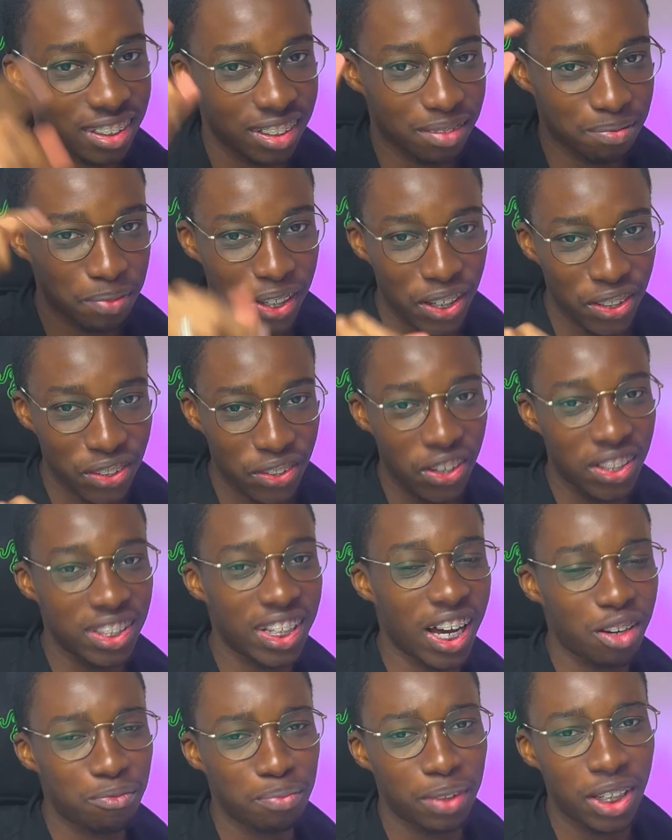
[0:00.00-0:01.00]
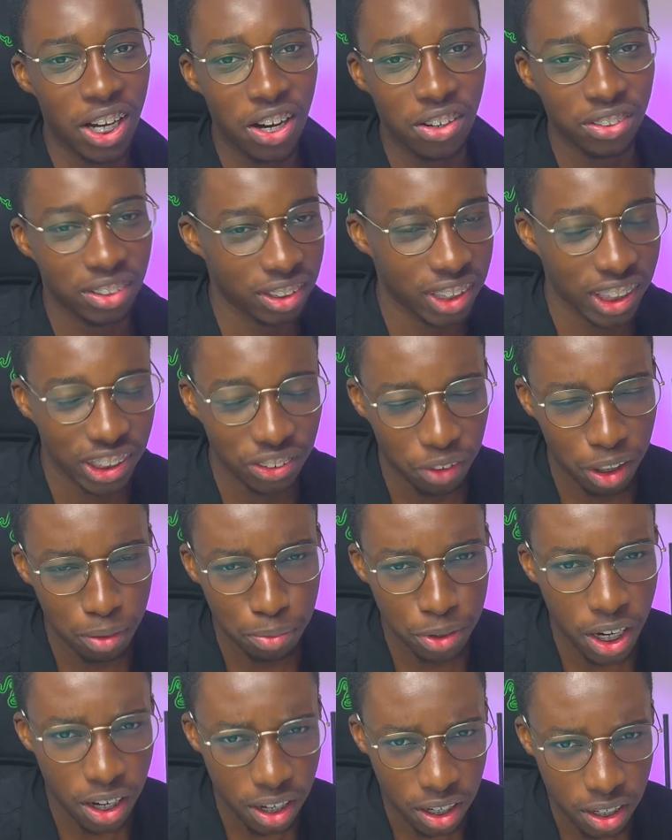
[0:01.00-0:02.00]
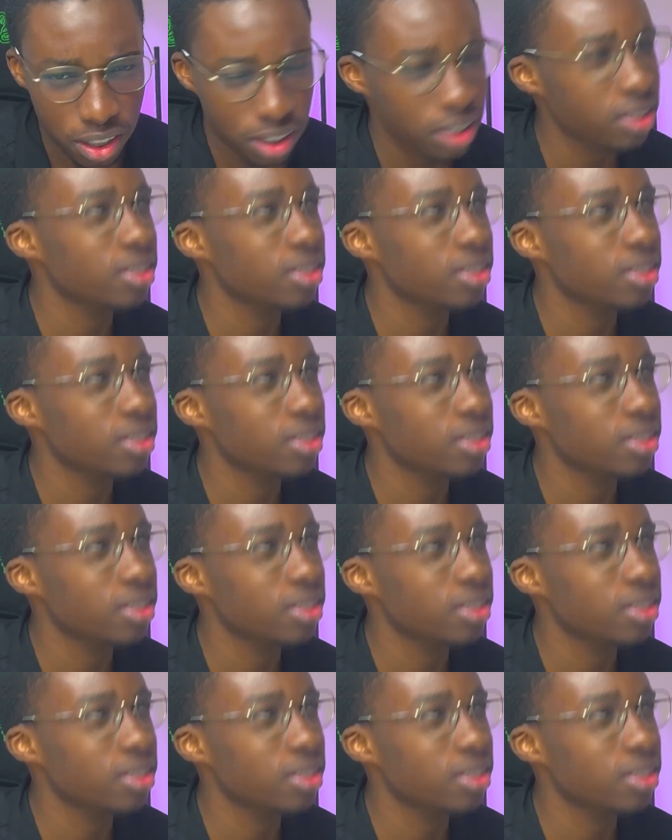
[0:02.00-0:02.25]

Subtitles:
Book a call down below in the description.